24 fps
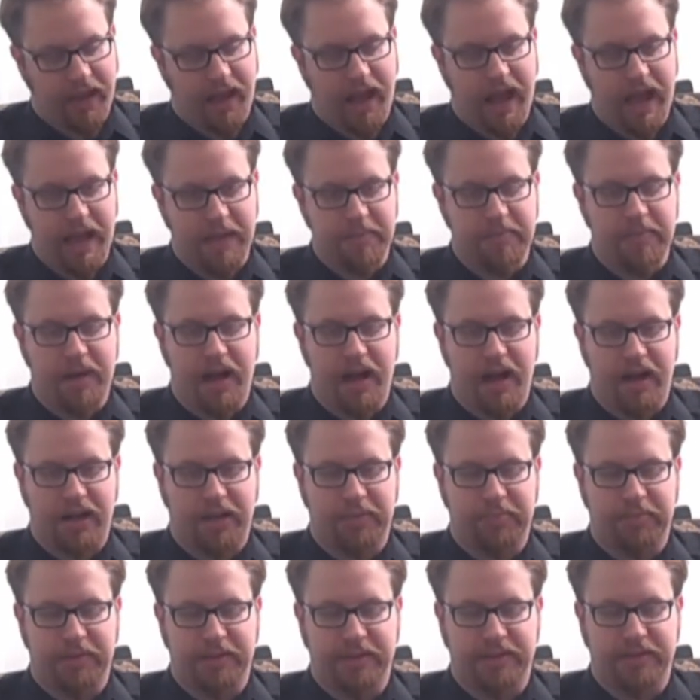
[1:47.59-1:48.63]
I
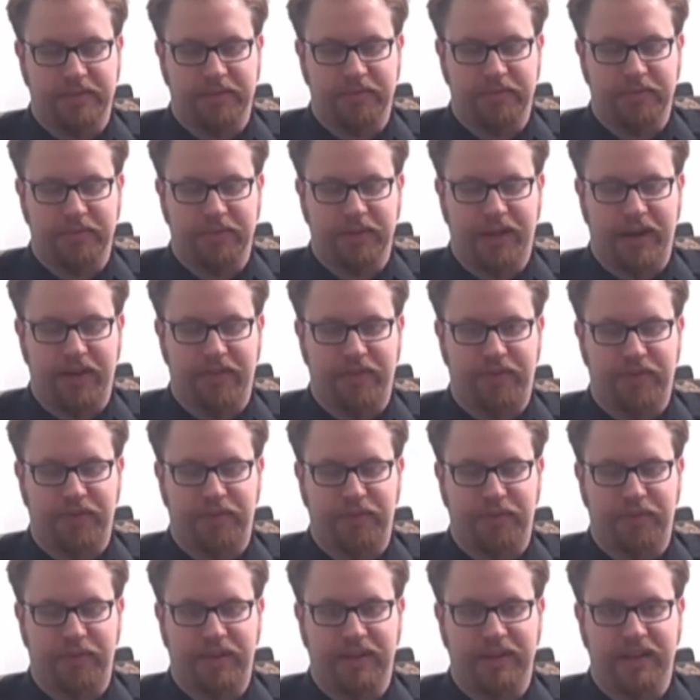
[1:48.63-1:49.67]
mock, but when I
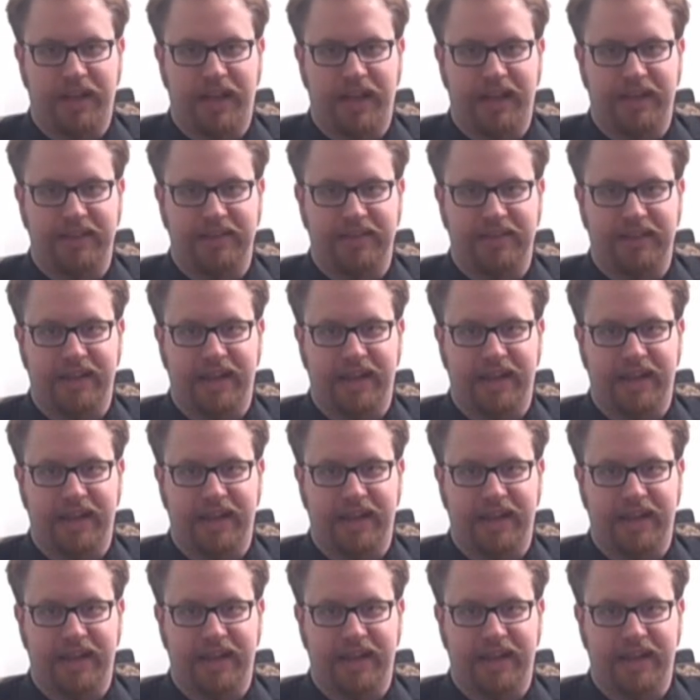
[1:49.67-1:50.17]
first realized